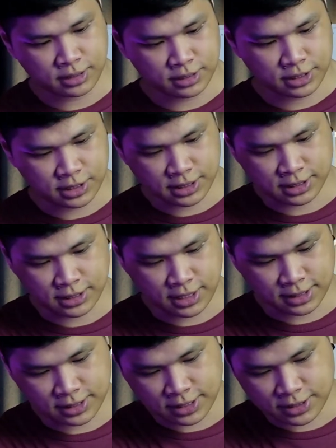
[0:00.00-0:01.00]
it's just the
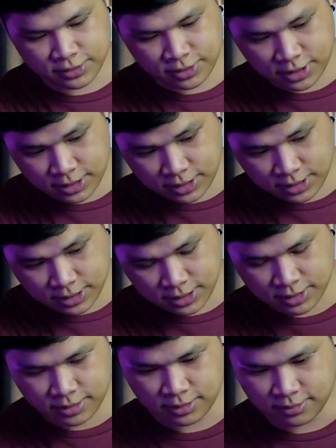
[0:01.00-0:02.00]
accessories,
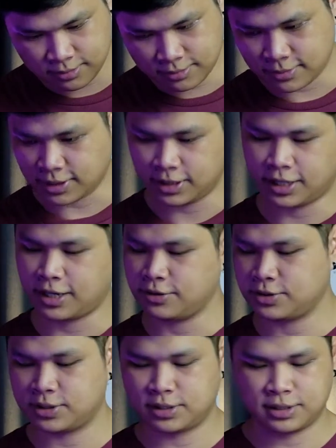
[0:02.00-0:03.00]
nothing
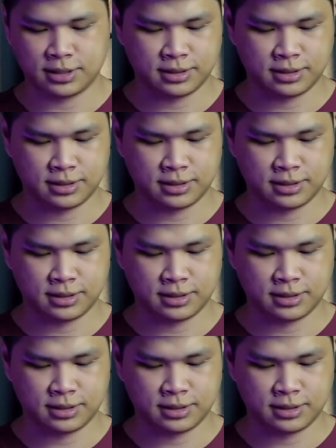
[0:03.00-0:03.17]
else.